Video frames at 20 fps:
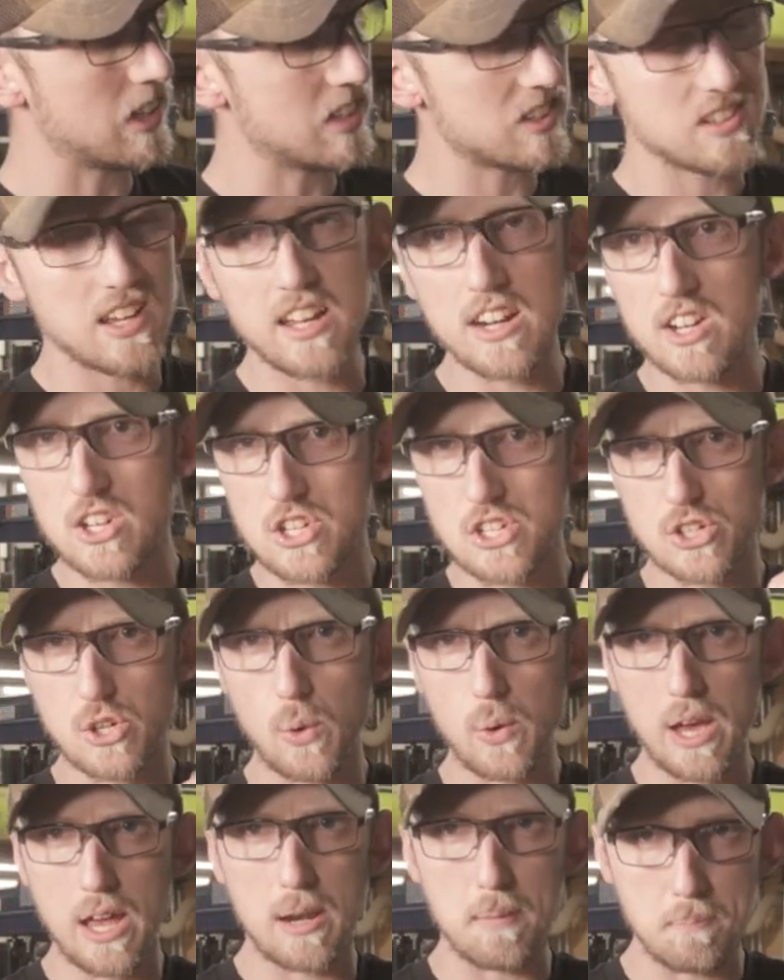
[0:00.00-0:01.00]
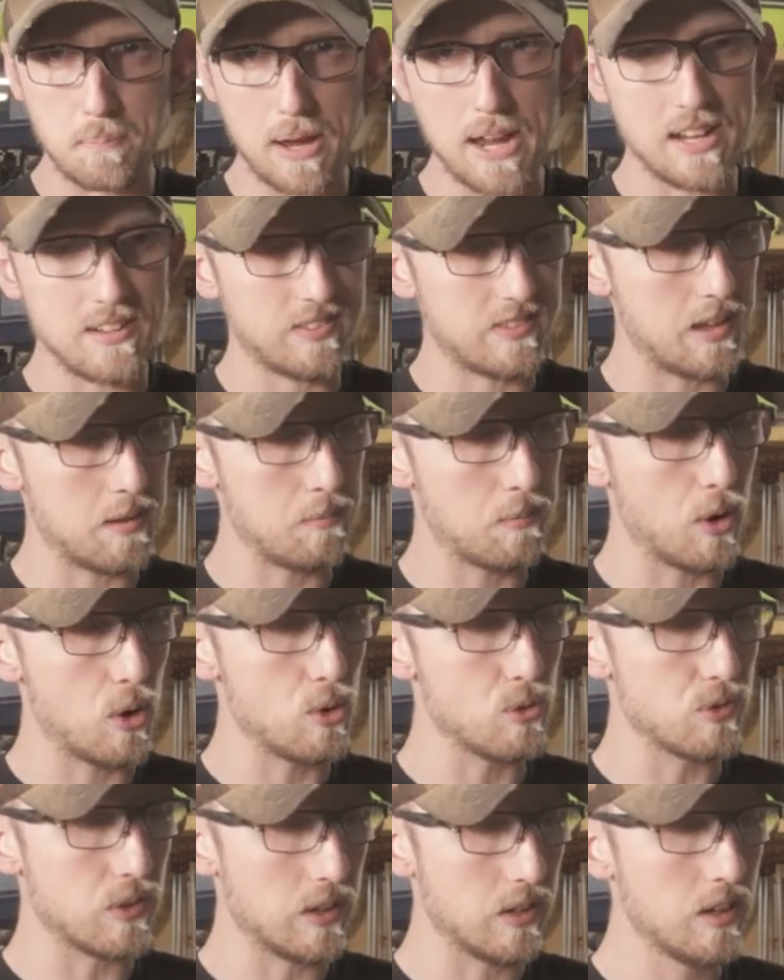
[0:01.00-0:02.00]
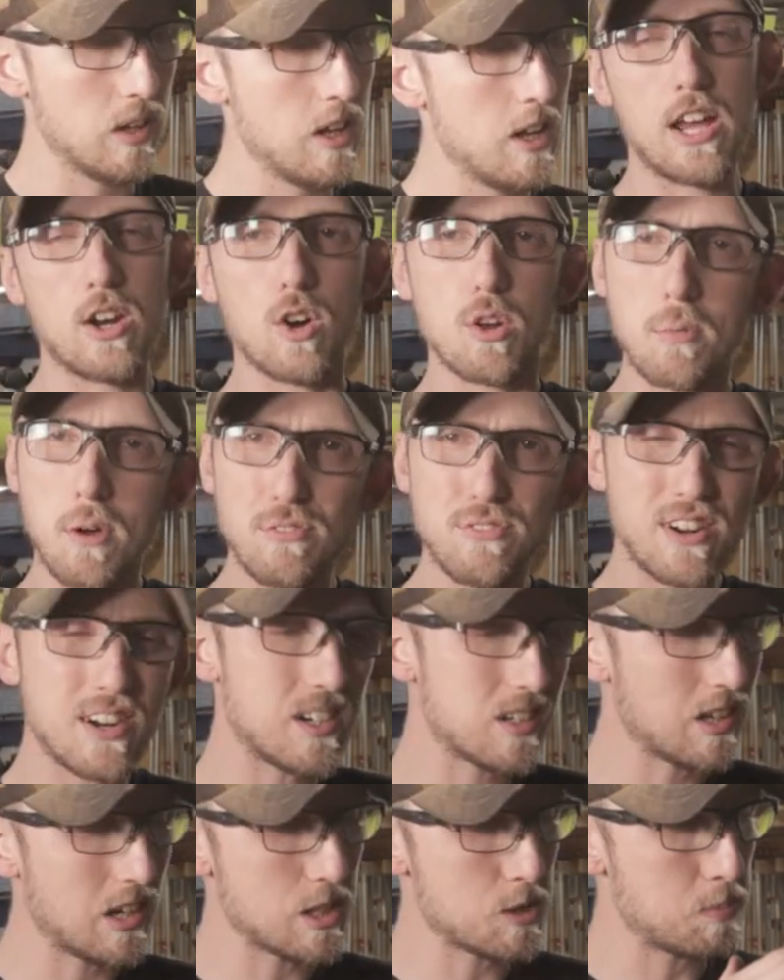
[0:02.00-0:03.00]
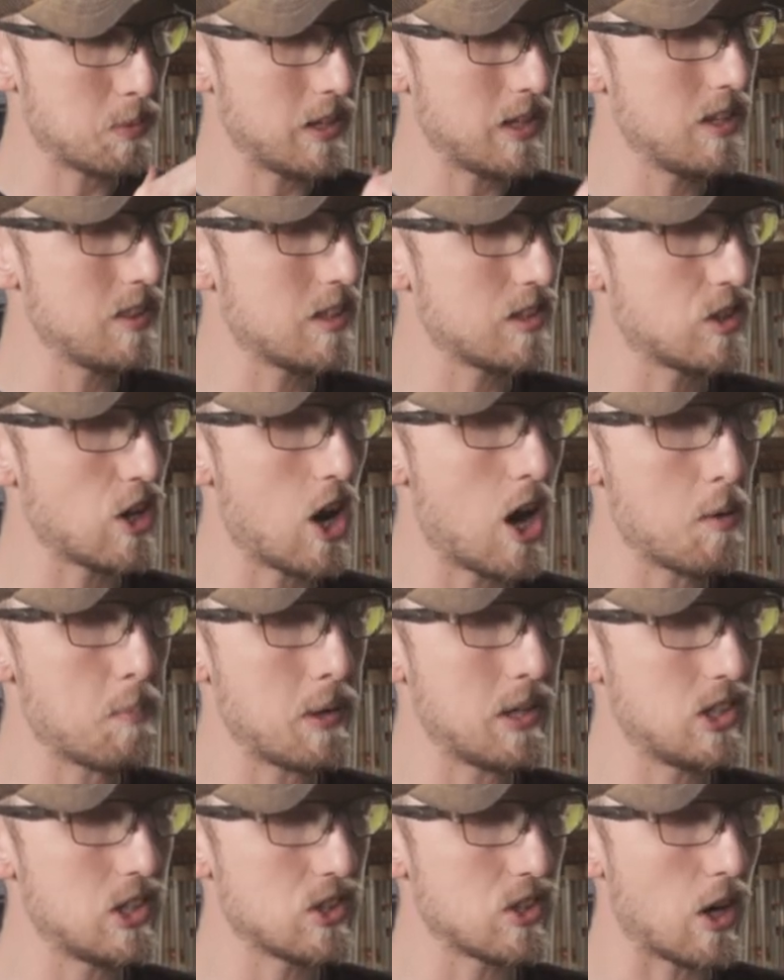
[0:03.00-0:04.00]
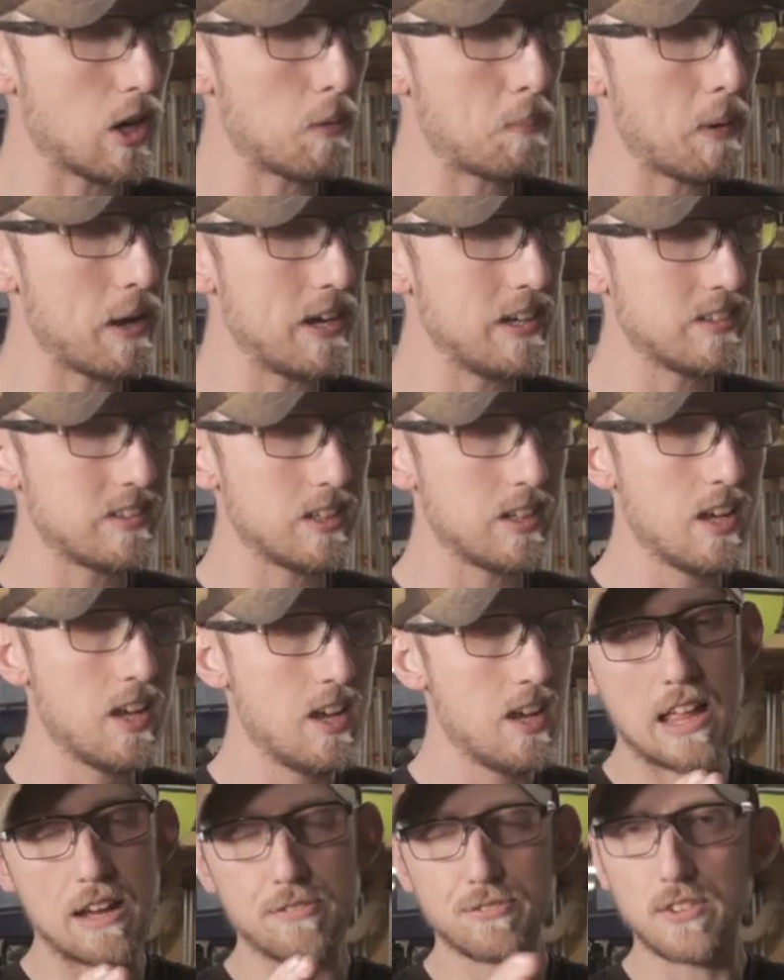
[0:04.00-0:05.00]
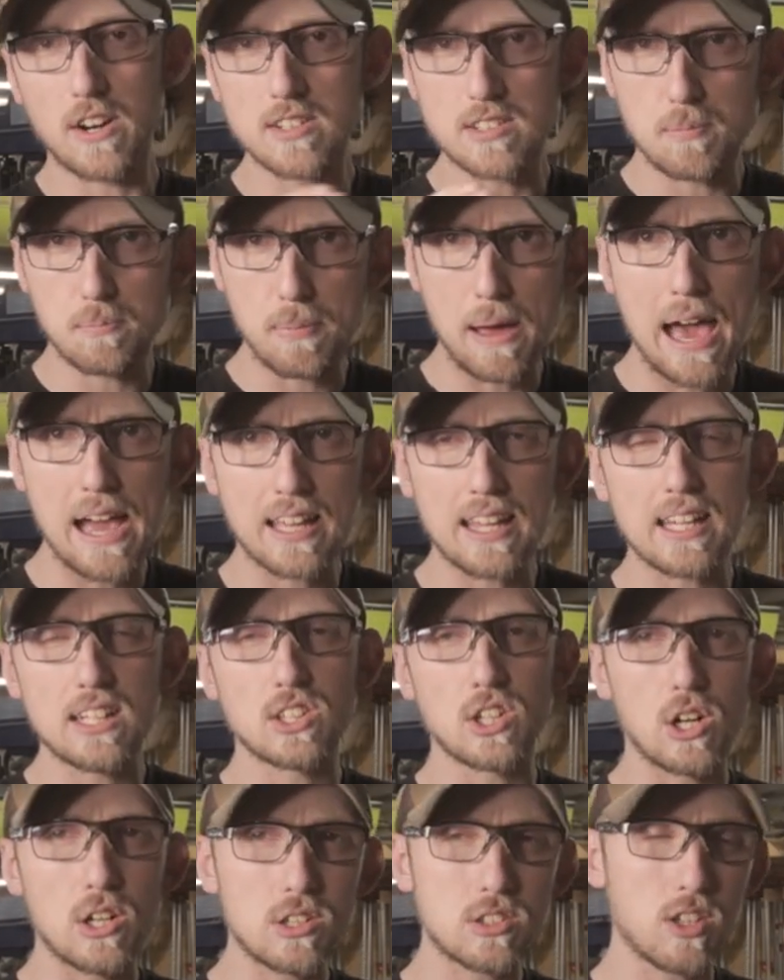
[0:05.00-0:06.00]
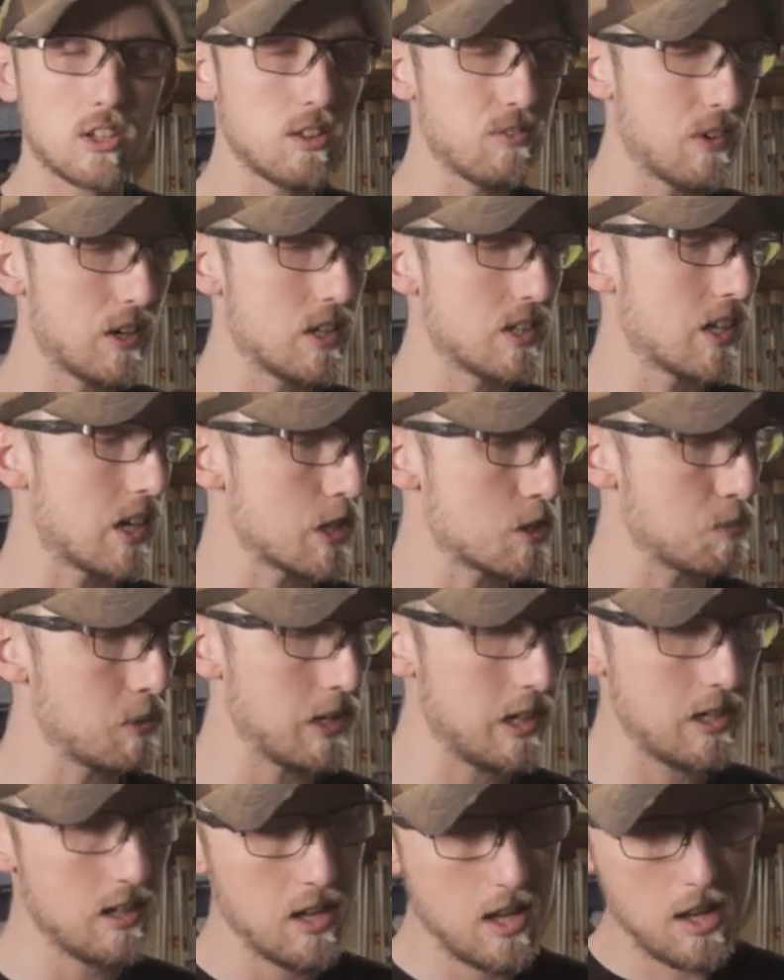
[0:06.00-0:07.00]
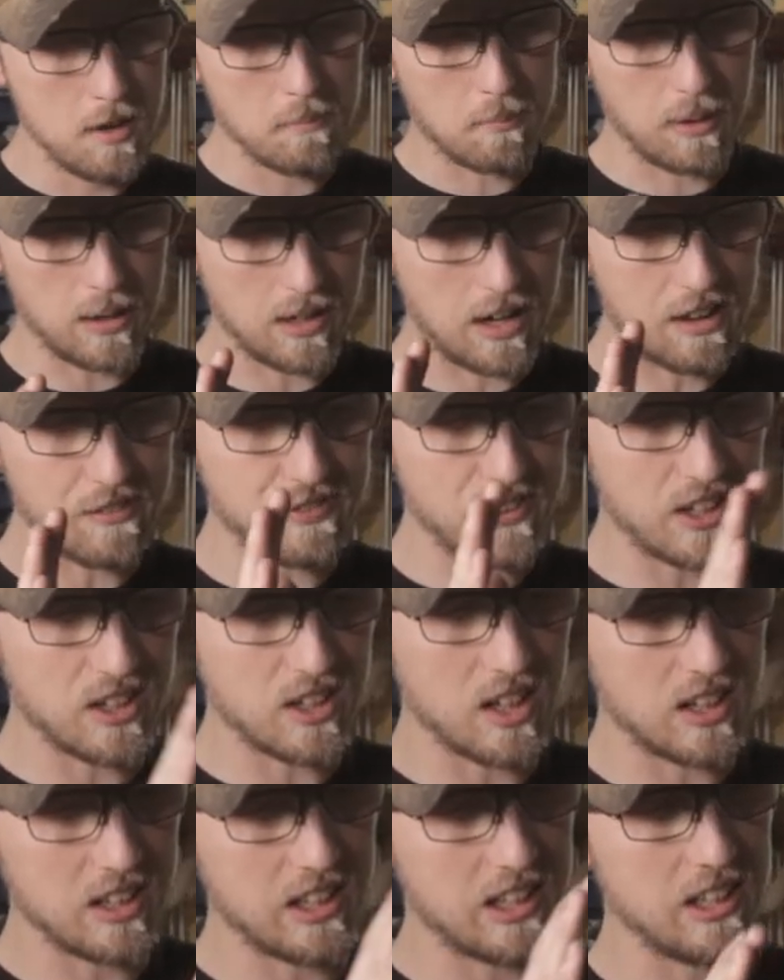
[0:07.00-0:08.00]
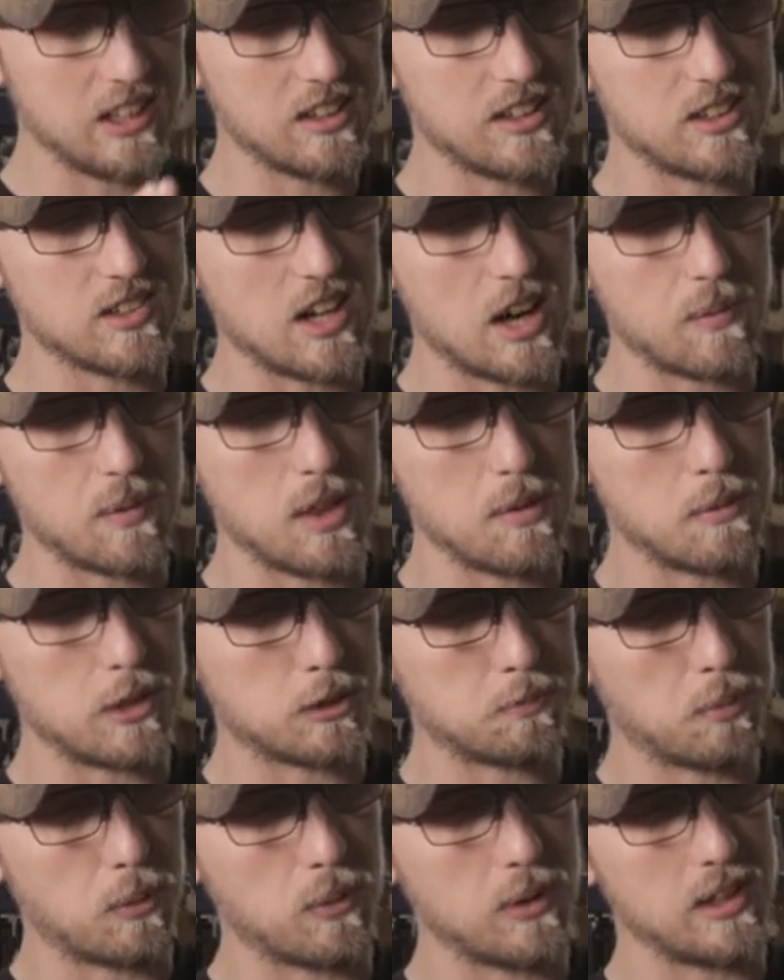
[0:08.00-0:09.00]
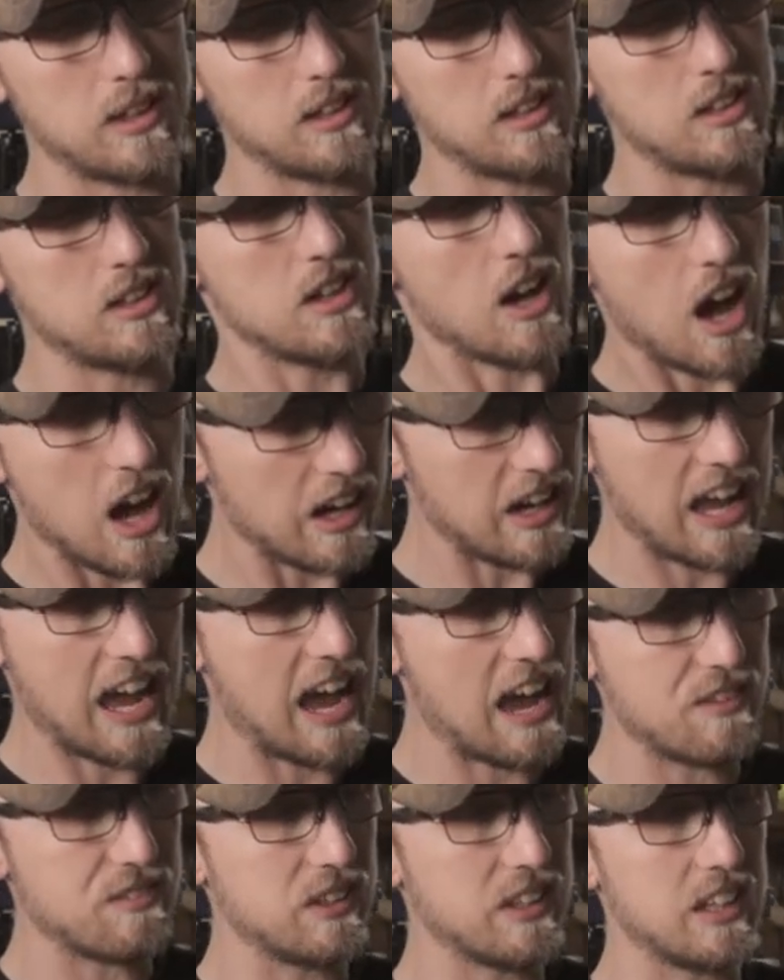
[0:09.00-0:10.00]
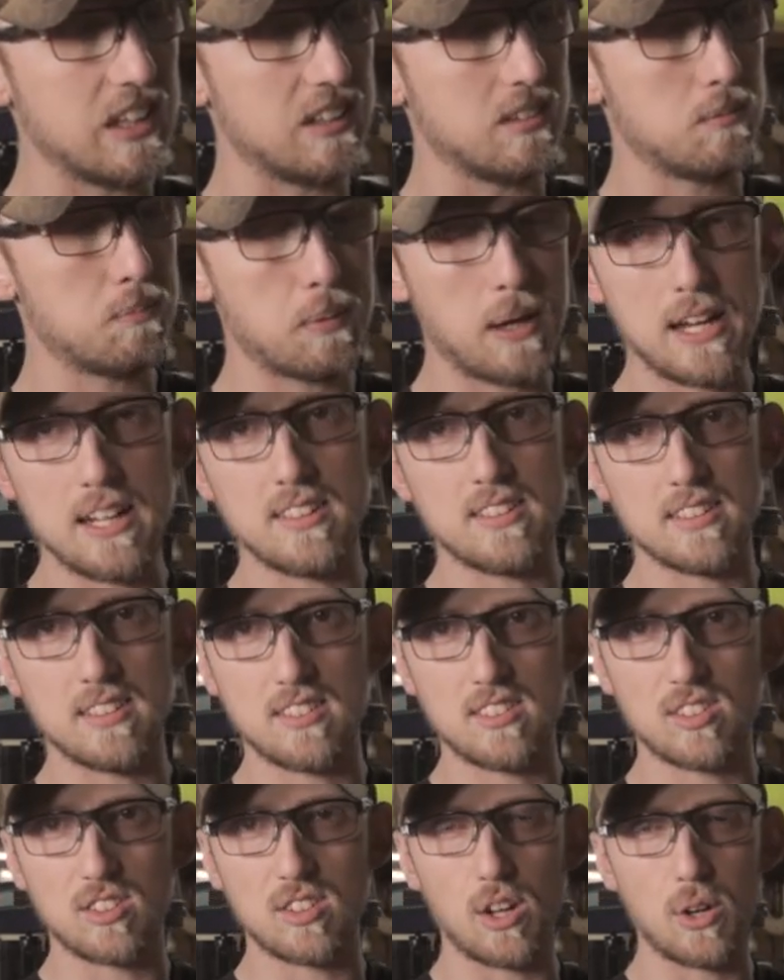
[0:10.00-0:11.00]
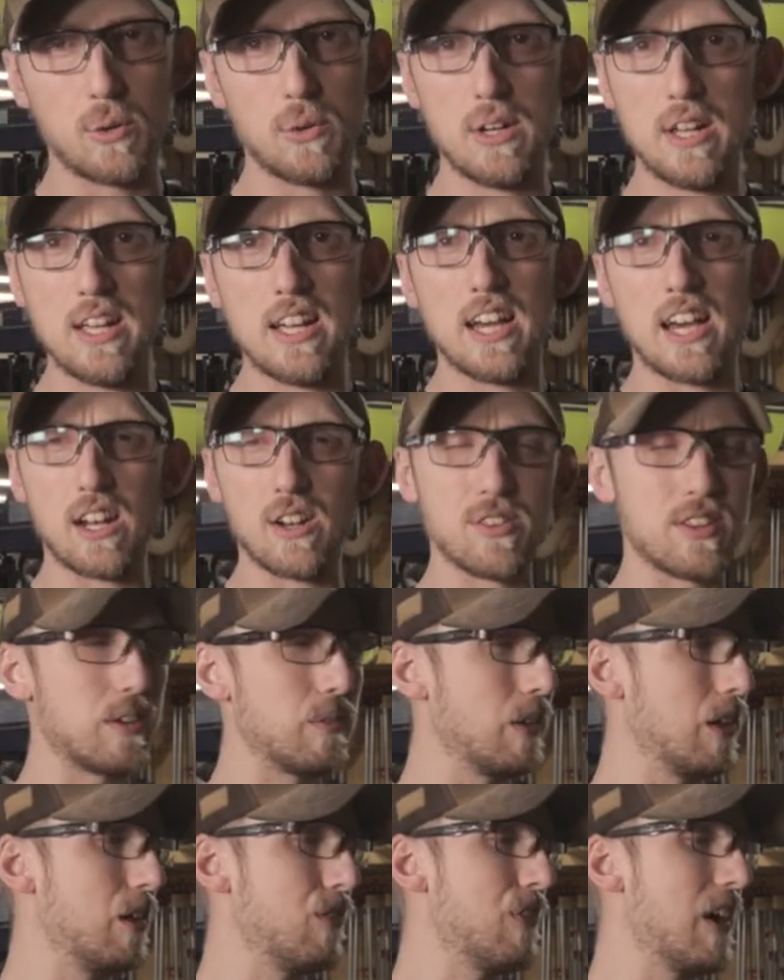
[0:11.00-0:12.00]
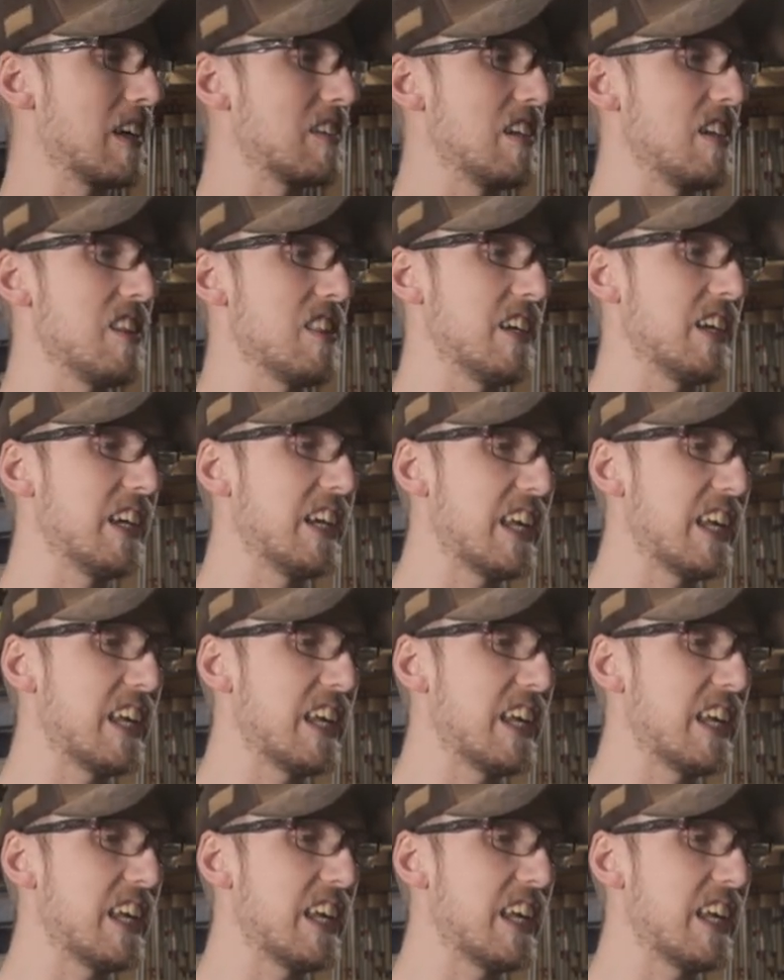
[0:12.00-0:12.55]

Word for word: I decided to just go ahead and paint them over. I know on my Veritas plane, the top edges are painted. That front and back edge aren't on the Veritas plane, but I figured on here, there's not really much point not having it painted. So I don't think it really affects anything.